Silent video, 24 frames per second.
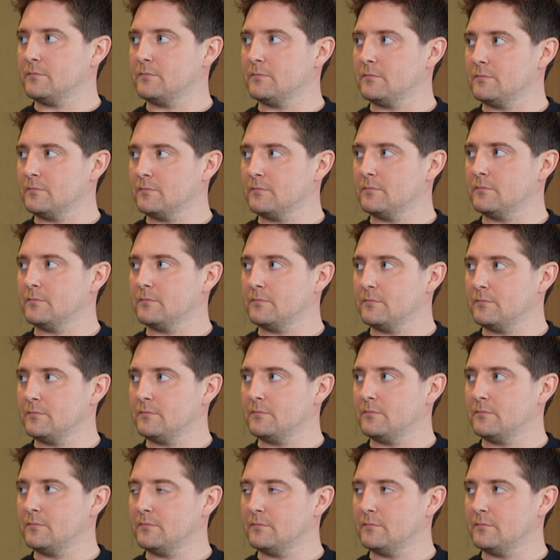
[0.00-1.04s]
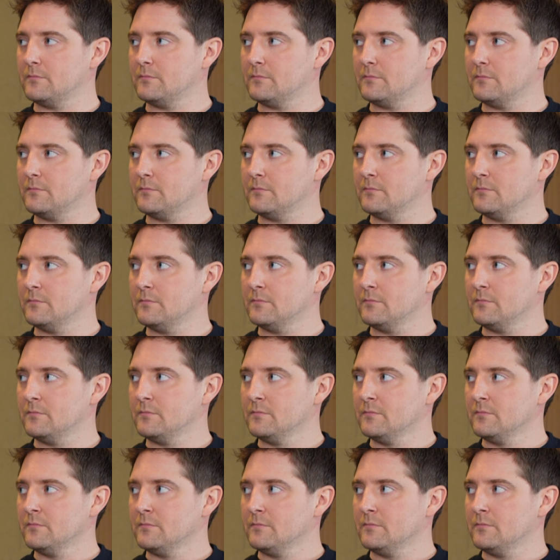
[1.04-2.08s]

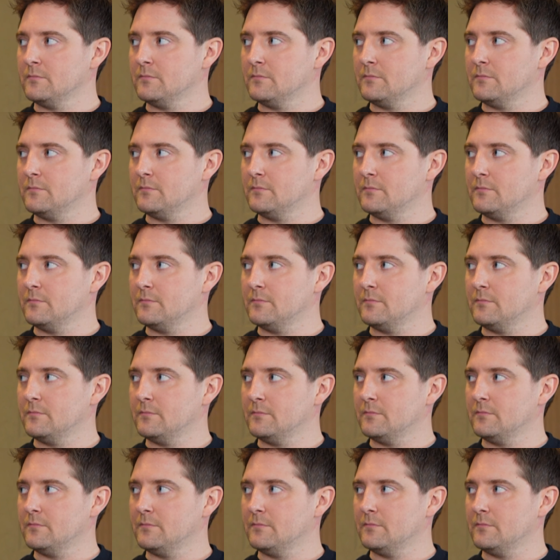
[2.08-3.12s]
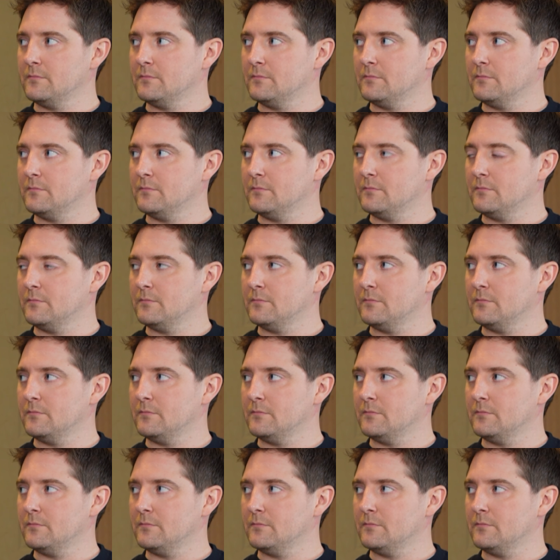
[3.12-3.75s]
No words are spoken by the person on screen.